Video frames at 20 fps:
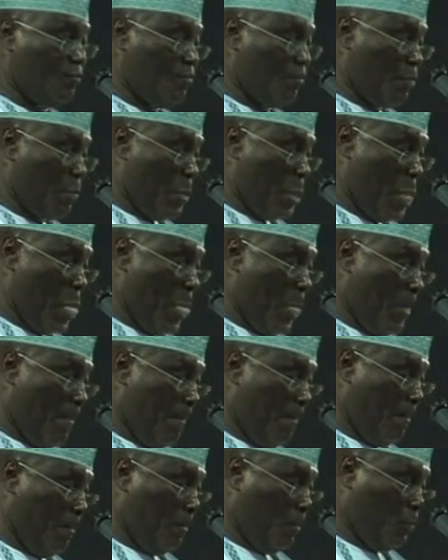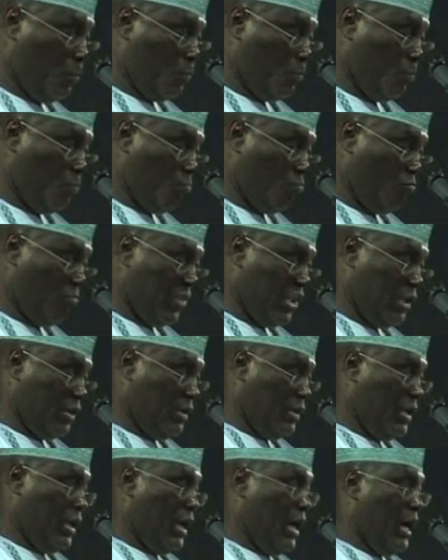We're mm-hmm. doing it formally and
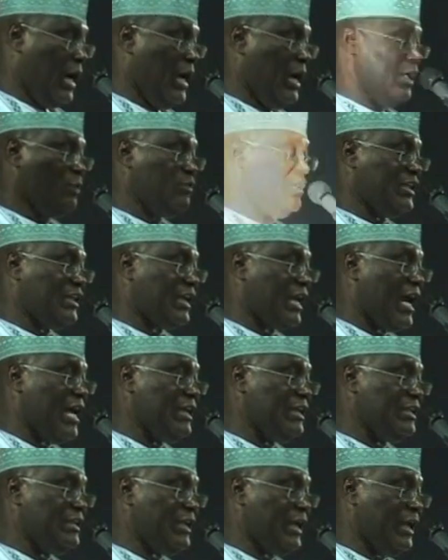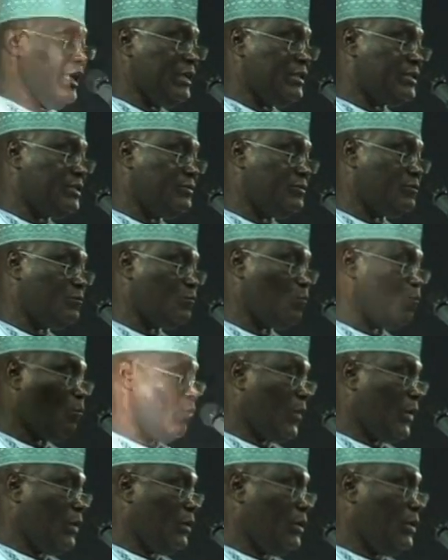informally. Yeah. We're also
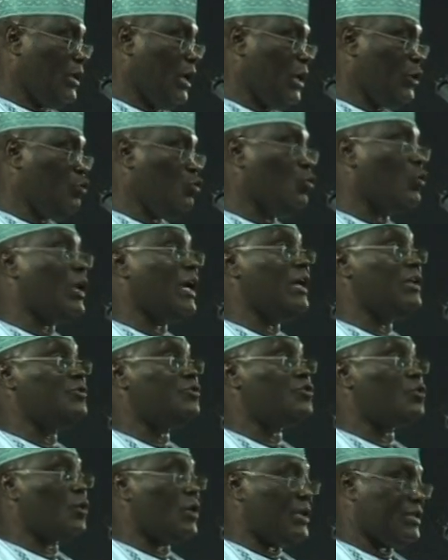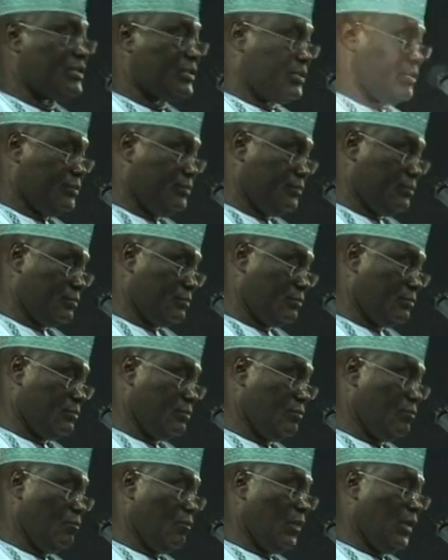reaching the communities
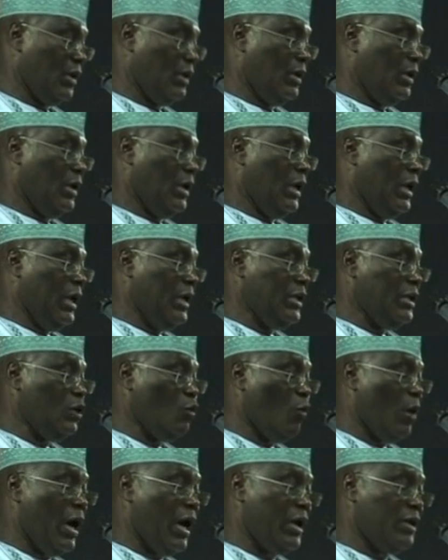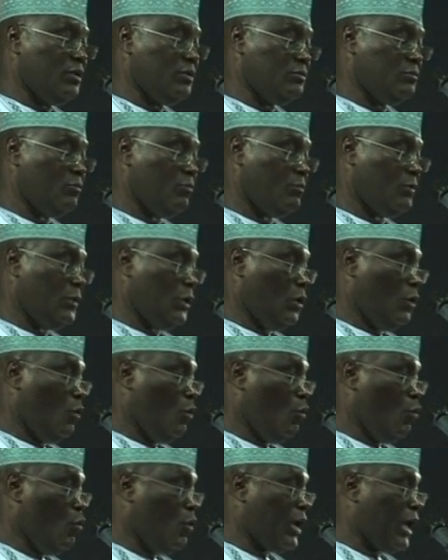where these people, everyone comes from.
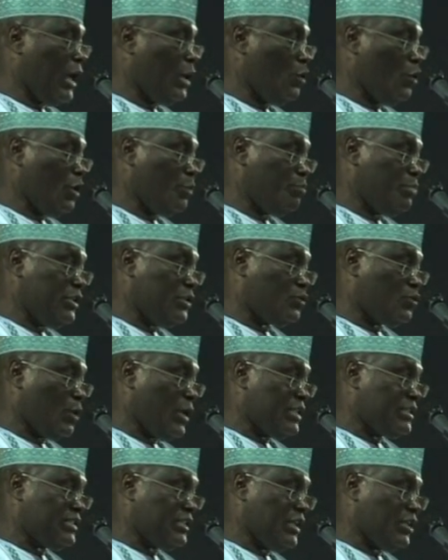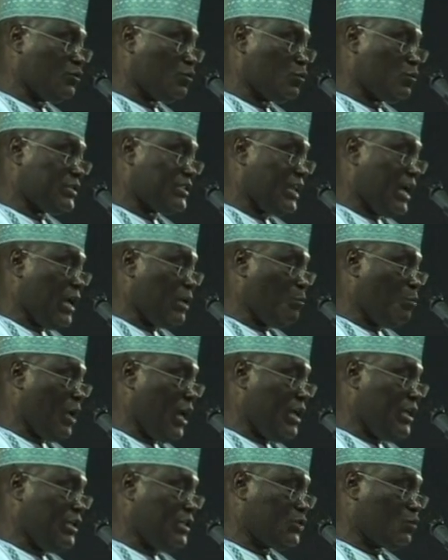And we're
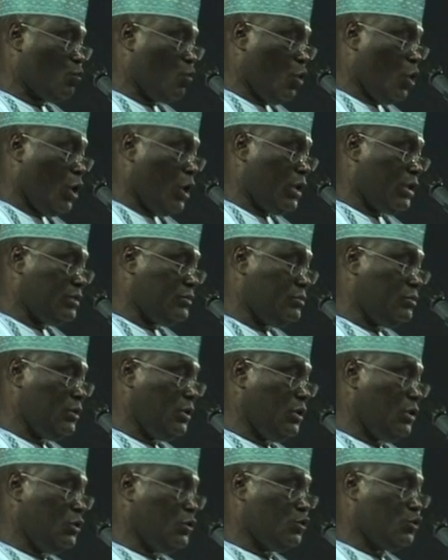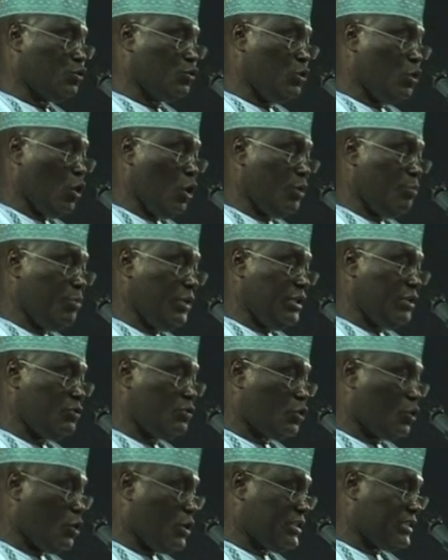now
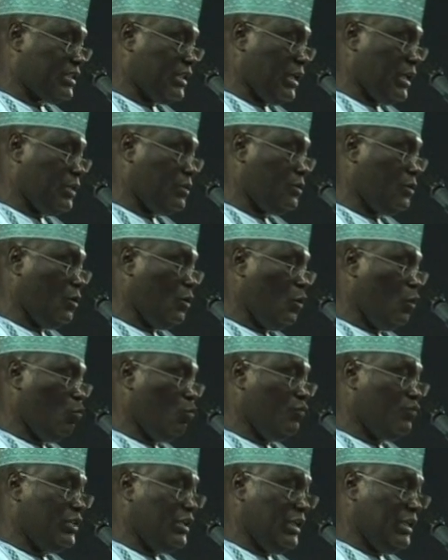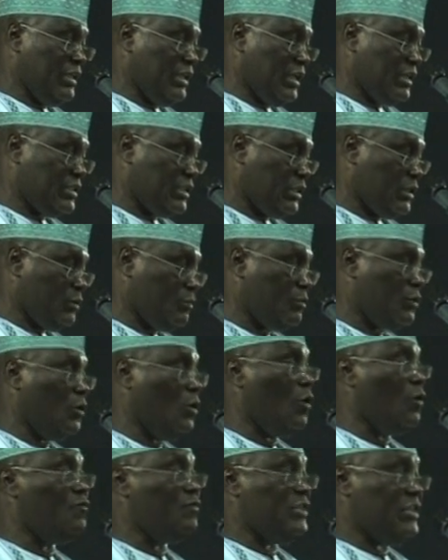focusing on the
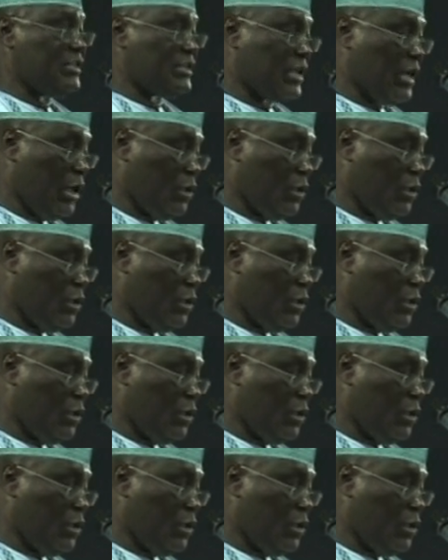family